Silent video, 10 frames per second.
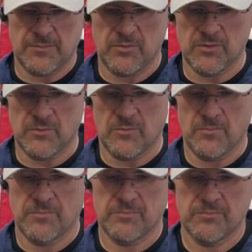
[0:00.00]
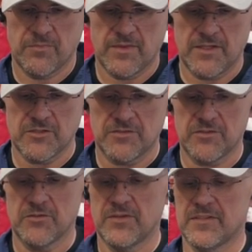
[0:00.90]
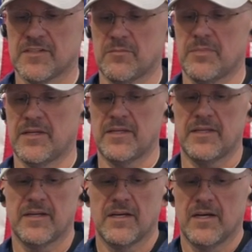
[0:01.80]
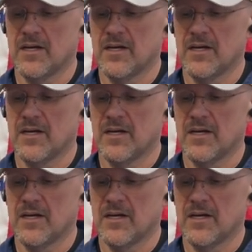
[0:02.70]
a couple little things you have to do. These can be